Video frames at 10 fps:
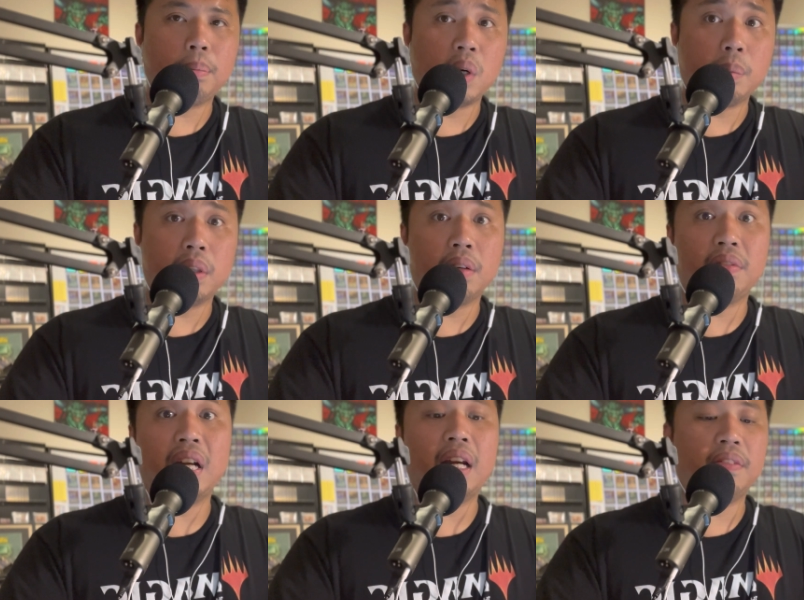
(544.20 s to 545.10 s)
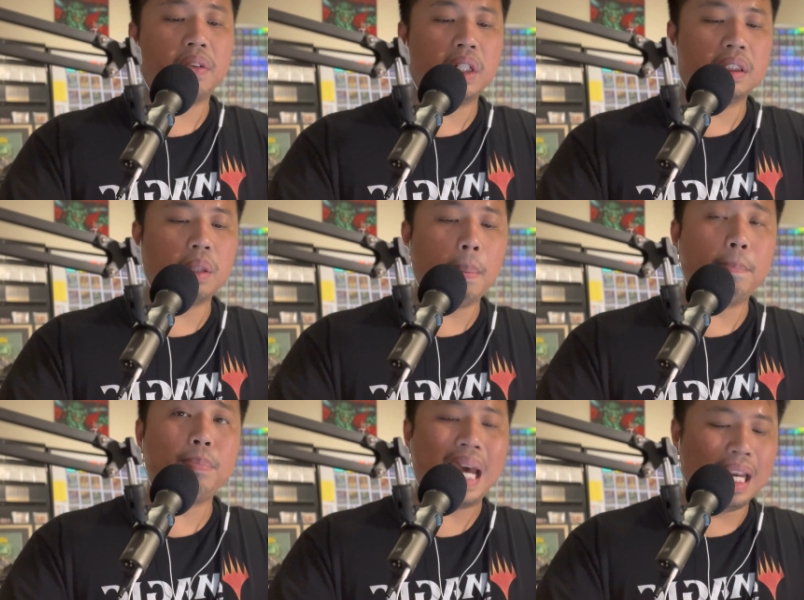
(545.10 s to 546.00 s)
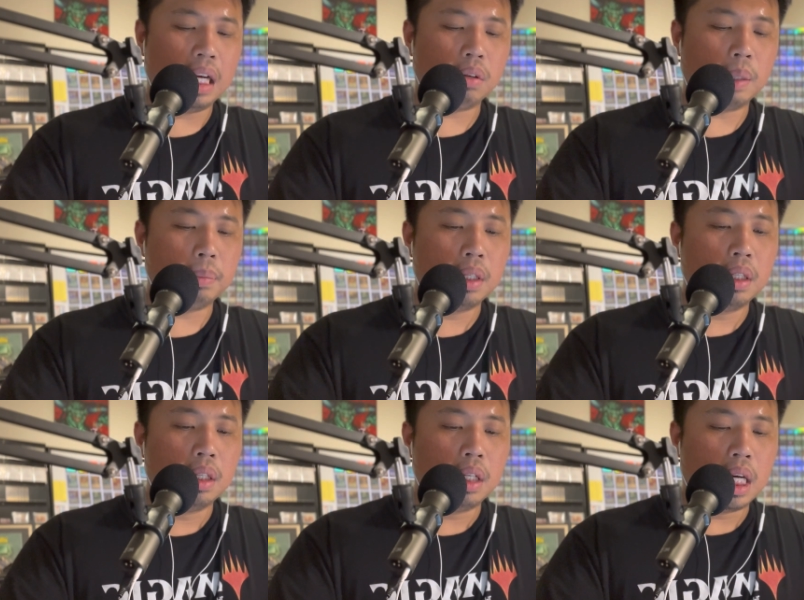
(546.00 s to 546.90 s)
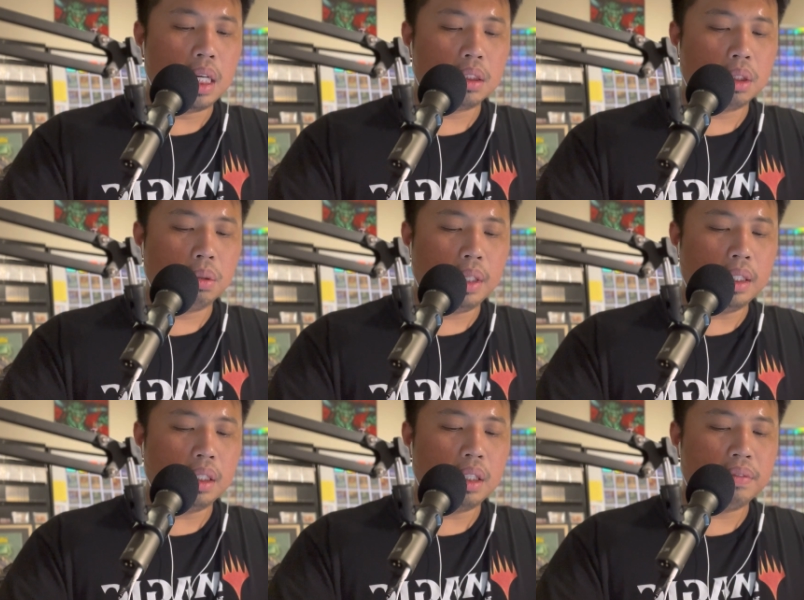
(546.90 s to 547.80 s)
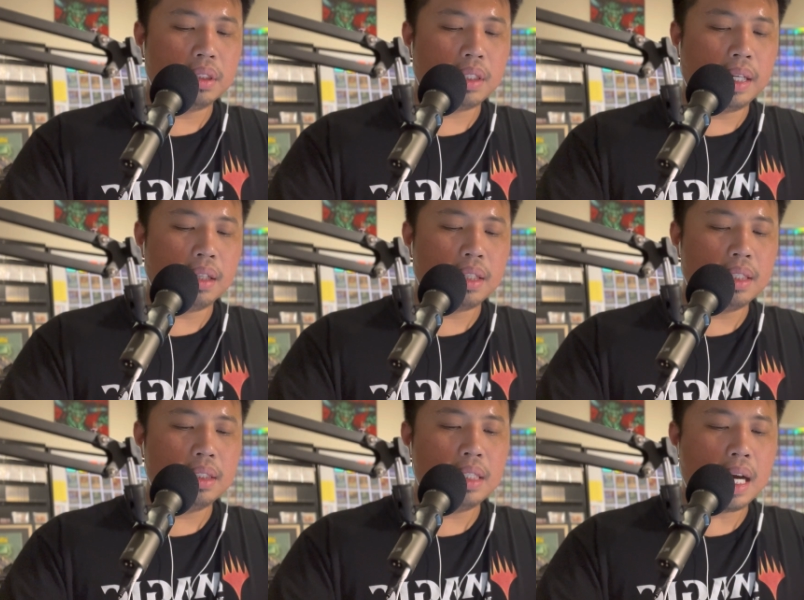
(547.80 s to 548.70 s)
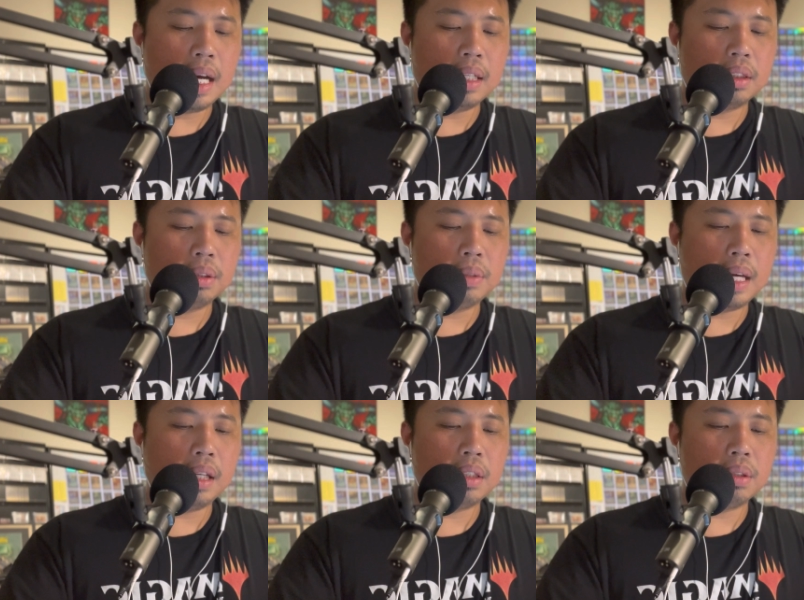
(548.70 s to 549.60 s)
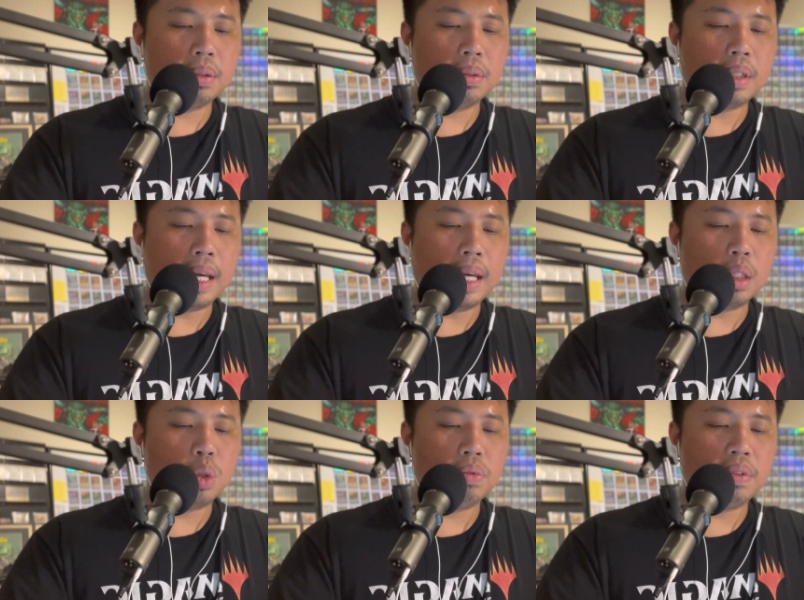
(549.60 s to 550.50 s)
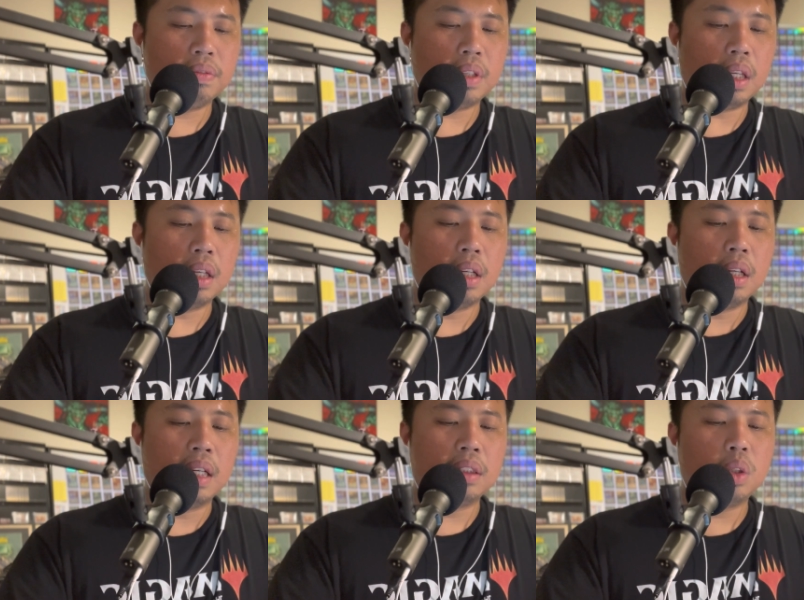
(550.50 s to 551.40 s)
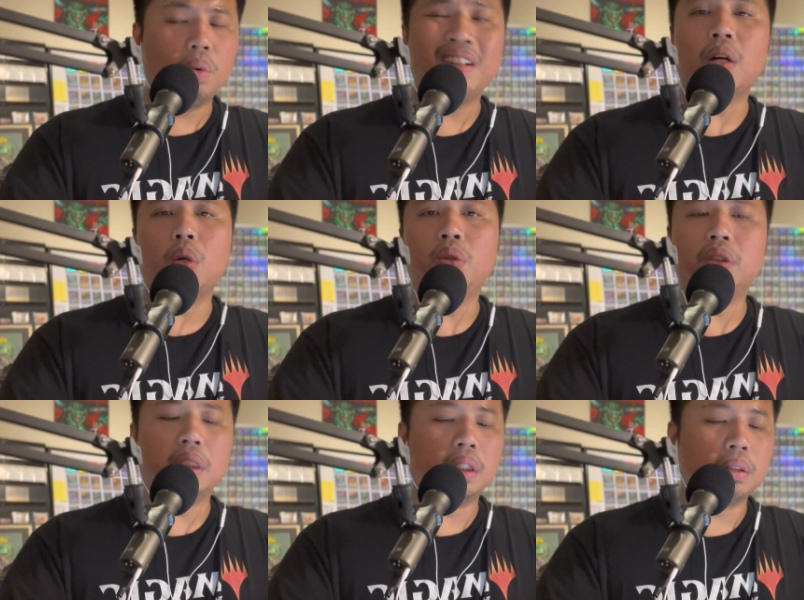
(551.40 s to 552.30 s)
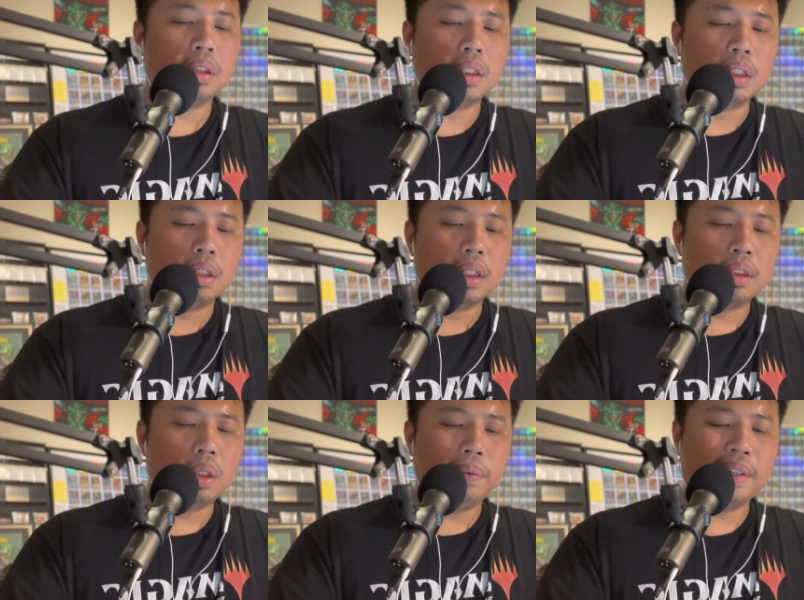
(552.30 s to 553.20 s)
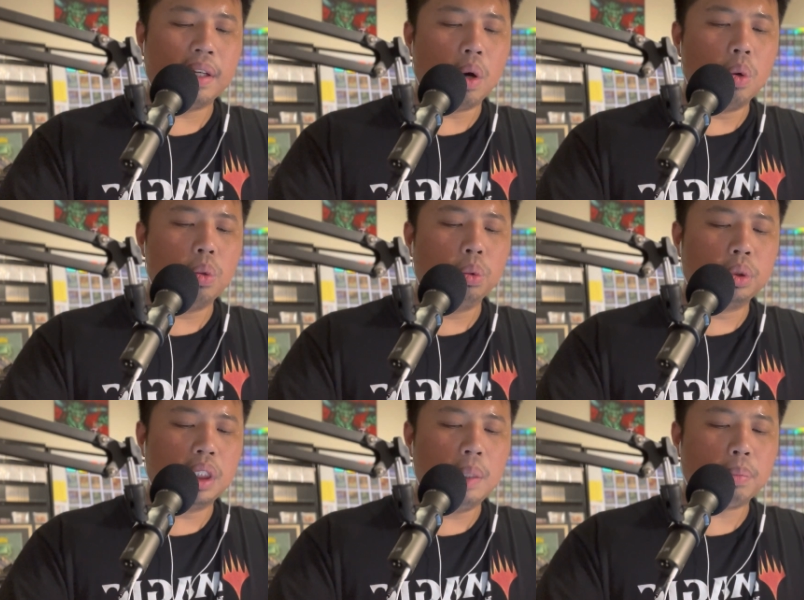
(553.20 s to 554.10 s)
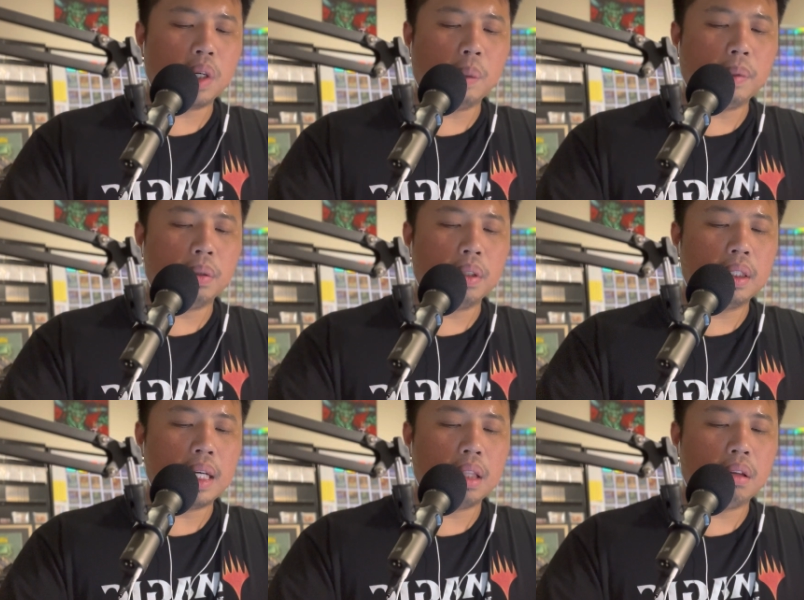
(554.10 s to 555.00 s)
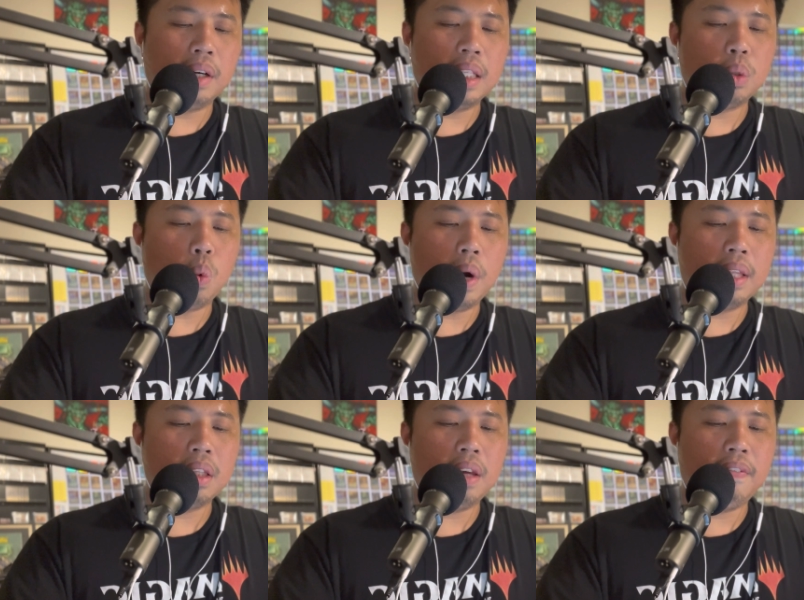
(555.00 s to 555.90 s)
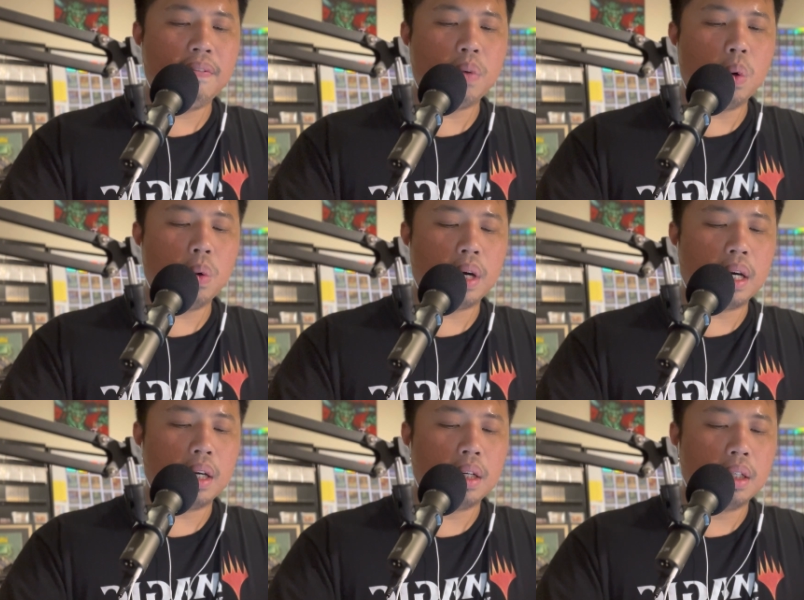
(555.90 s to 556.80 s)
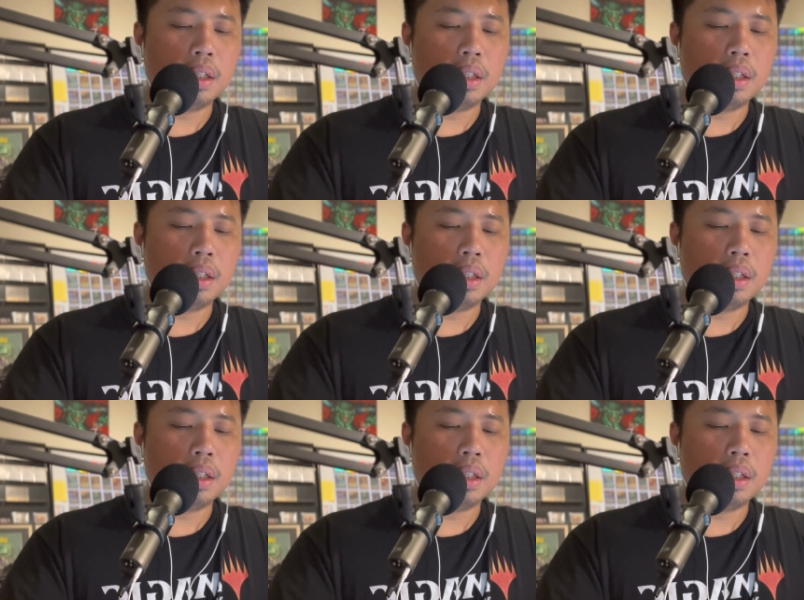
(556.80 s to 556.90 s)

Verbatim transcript: promo, the very first mana crypt. Uh, so look at the difference right here. DCI is 282 and 250. Let's go with the OG. Let's go with the OG promo. Look at that, 324.